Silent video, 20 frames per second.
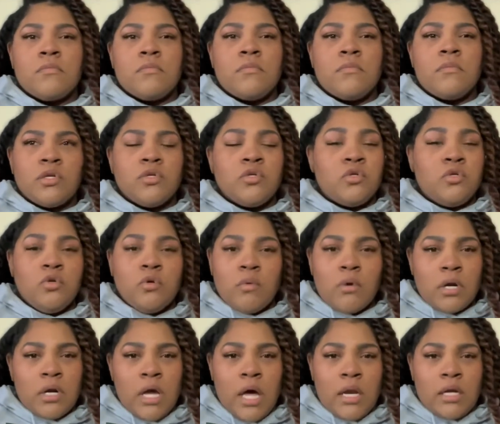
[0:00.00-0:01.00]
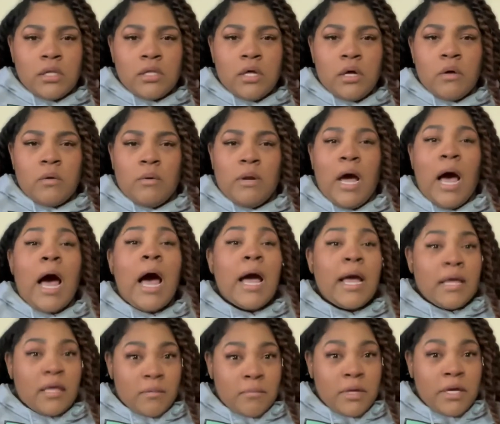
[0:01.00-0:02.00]
you are not alone. I
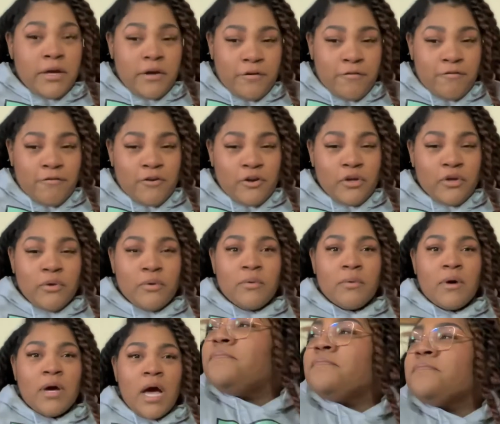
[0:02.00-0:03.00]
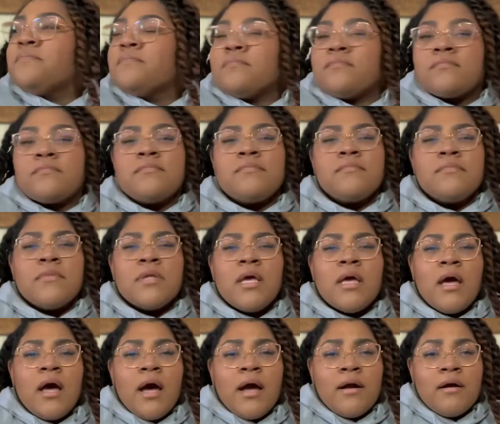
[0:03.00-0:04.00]
am here for you.
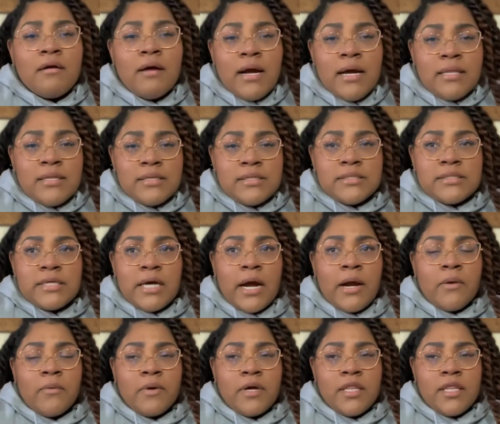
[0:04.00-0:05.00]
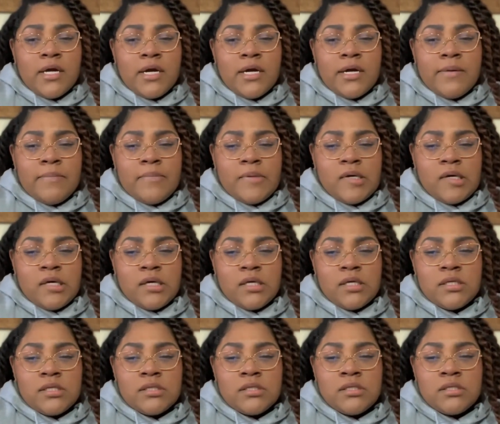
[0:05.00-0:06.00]
I cried the entire way there
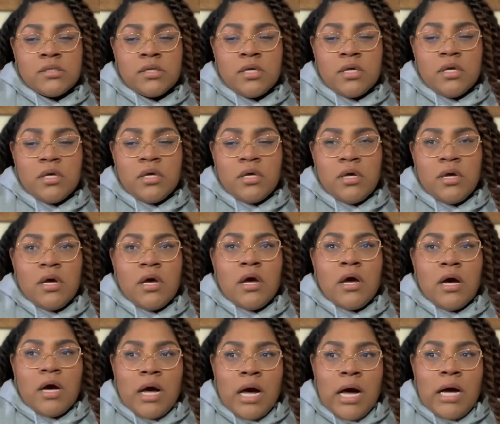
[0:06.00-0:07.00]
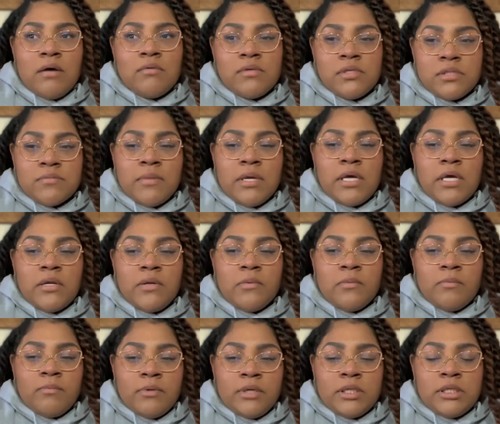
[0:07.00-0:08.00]
because I was making a
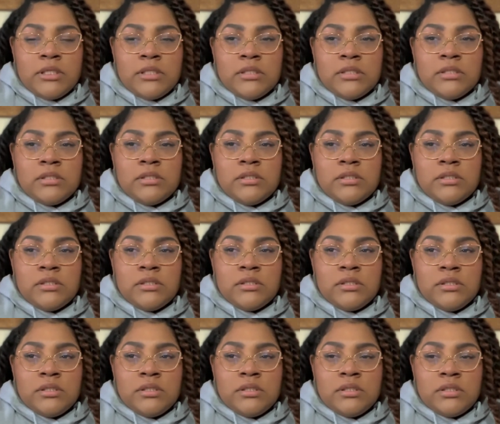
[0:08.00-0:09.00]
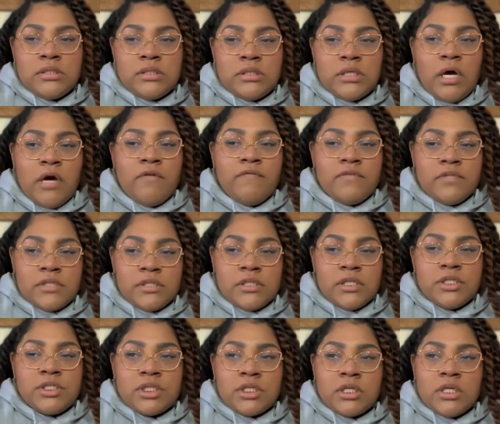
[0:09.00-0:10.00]
really tough
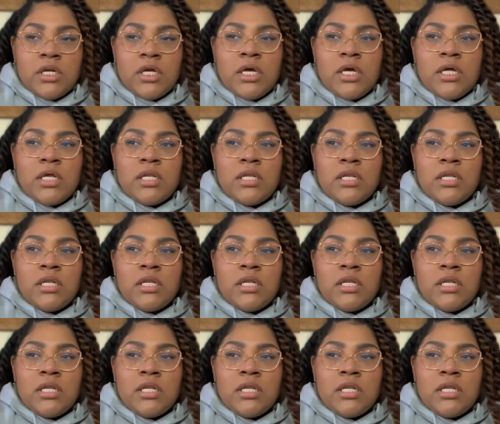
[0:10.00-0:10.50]
decision. And,